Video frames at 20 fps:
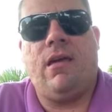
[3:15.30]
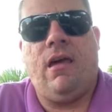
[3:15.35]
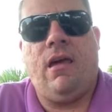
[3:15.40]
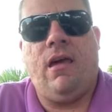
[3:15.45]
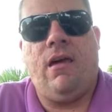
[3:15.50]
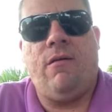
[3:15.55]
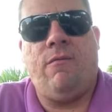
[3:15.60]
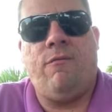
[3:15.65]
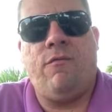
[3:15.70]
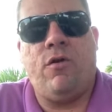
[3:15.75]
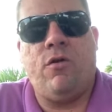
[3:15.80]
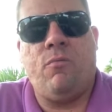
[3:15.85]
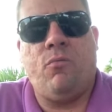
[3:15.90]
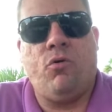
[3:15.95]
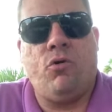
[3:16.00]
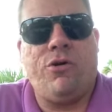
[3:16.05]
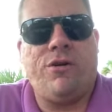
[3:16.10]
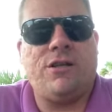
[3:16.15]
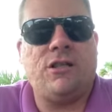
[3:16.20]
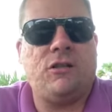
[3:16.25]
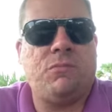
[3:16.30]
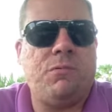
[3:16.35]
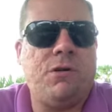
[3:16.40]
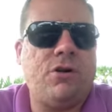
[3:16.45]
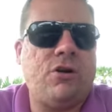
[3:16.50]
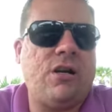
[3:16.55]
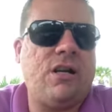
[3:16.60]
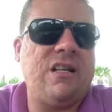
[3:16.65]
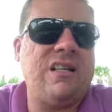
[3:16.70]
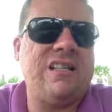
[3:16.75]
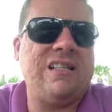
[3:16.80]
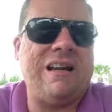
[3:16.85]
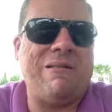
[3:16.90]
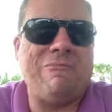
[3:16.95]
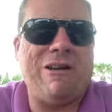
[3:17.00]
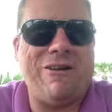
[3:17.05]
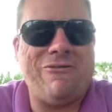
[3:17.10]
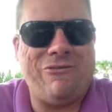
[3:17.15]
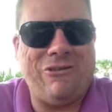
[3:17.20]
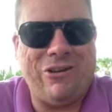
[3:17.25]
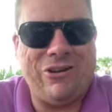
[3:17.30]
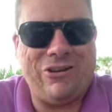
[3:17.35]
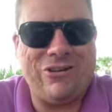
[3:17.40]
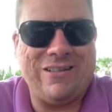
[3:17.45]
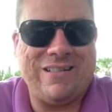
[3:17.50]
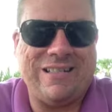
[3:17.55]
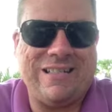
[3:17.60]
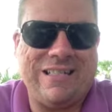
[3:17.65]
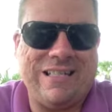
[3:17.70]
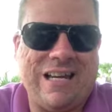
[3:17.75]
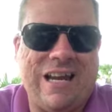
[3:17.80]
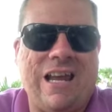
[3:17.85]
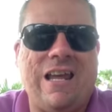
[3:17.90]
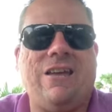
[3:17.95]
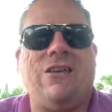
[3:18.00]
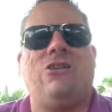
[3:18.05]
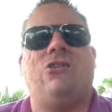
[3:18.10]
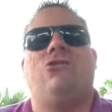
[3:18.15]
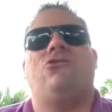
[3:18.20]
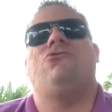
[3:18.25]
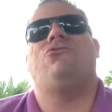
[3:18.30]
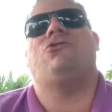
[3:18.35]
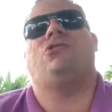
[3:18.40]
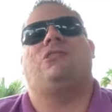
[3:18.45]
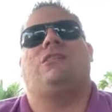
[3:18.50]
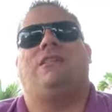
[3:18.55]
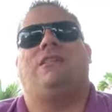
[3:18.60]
if you're more experienced, I'm not really going to say use